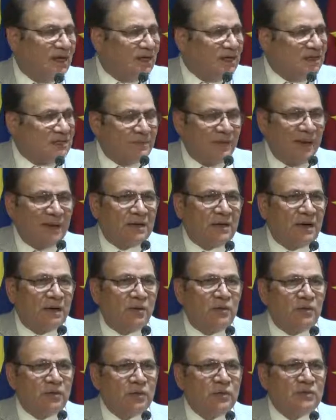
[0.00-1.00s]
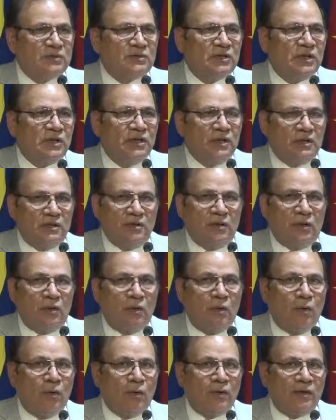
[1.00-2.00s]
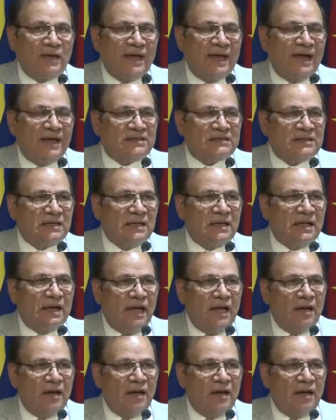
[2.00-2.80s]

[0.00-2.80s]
it is better to use your own gas.